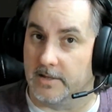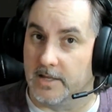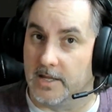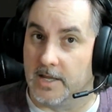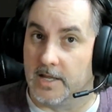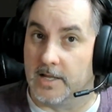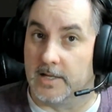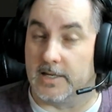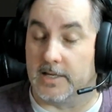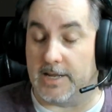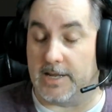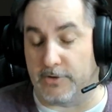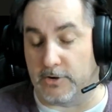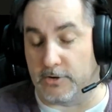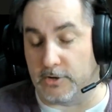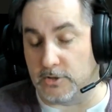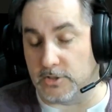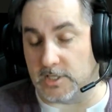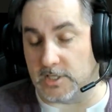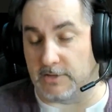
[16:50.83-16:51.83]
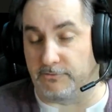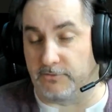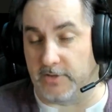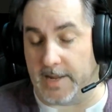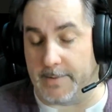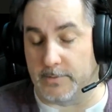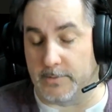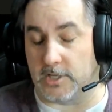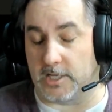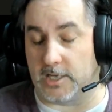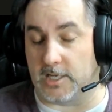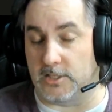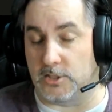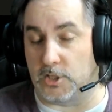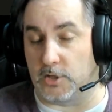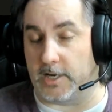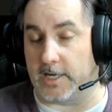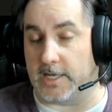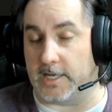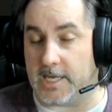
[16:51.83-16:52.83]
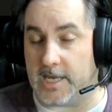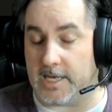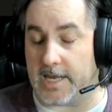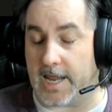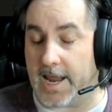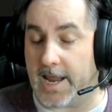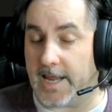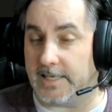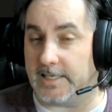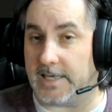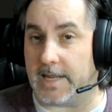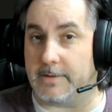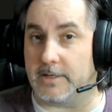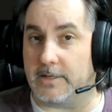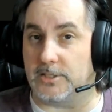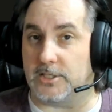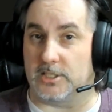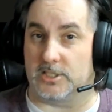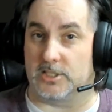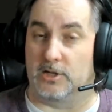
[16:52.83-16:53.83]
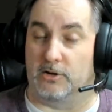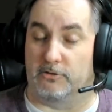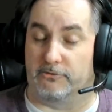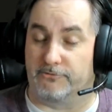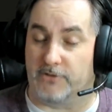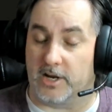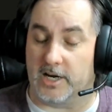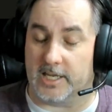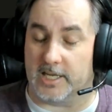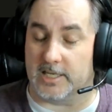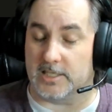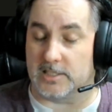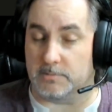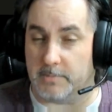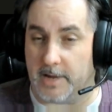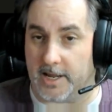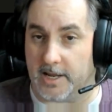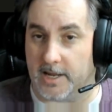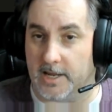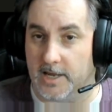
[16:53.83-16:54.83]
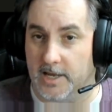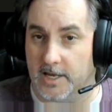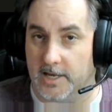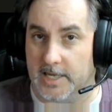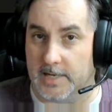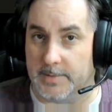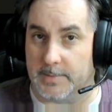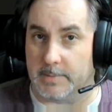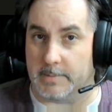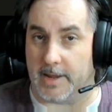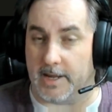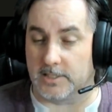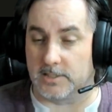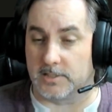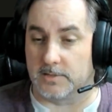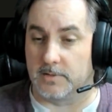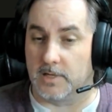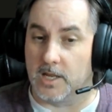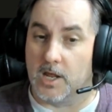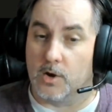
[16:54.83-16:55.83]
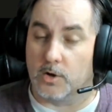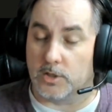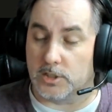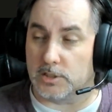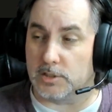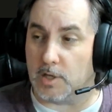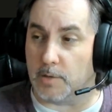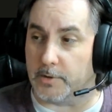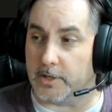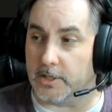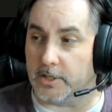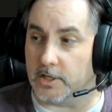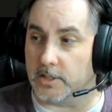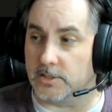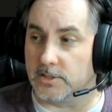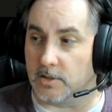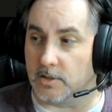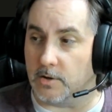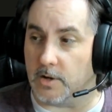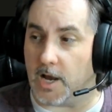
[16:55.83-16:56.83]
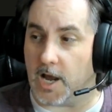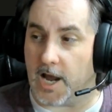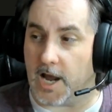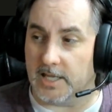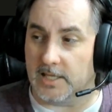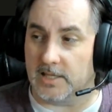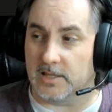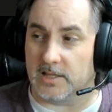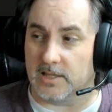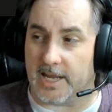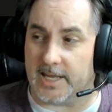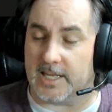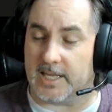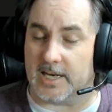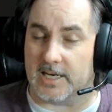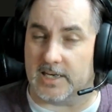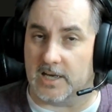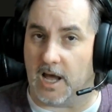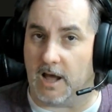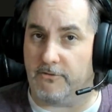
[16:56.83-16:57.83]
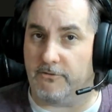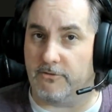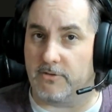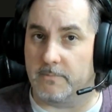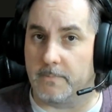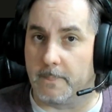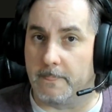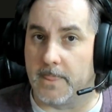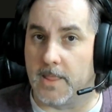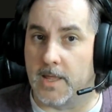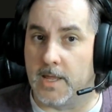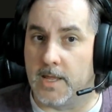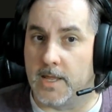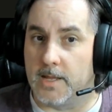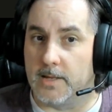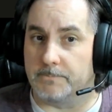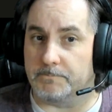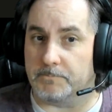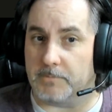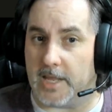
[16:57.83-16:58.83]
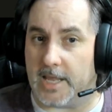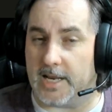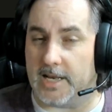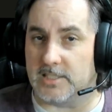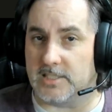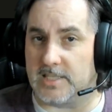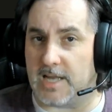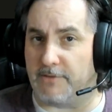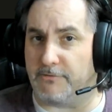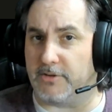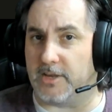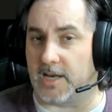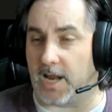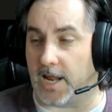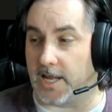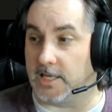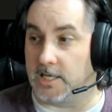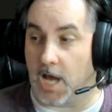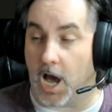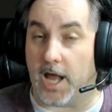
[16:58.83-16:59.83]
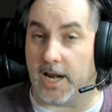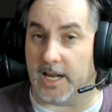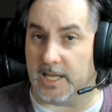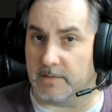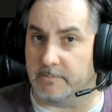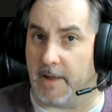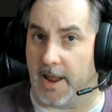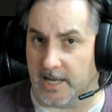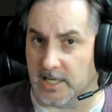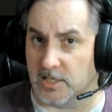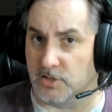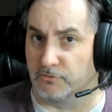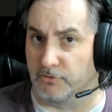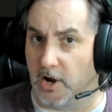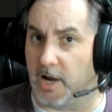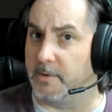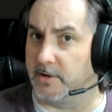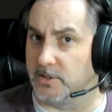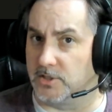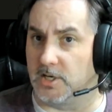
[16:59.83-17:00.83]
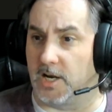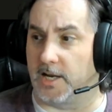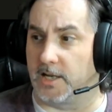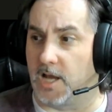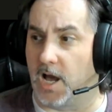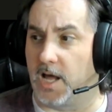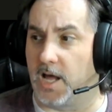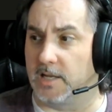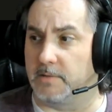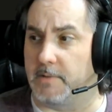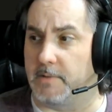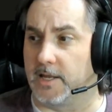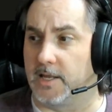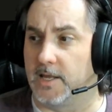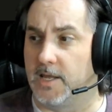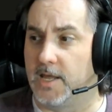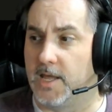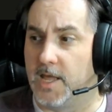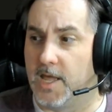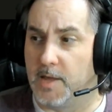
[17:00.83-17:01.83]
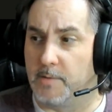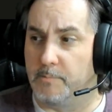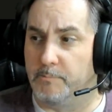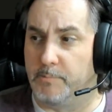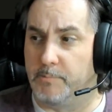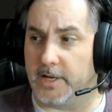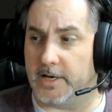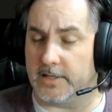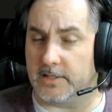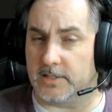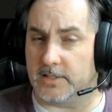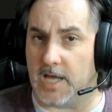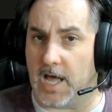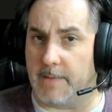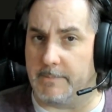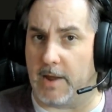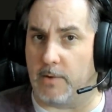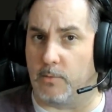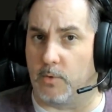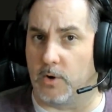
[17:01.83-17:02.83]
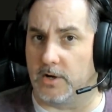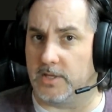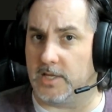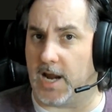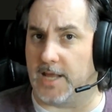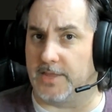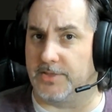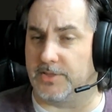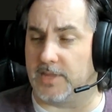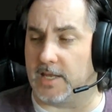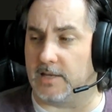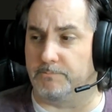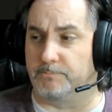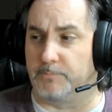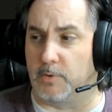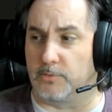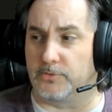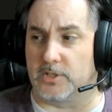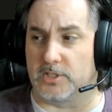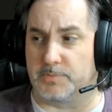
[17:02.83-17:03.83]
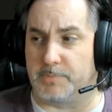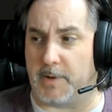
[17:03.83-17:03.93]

If you're using the flamers, they can generate heat and damage. It's still fun against enemy mechs, which is still pretty good. So I like it enough, and it's definitely an iconic mech. It's very much an iconic mech. But combat worthy, I think both the Spectre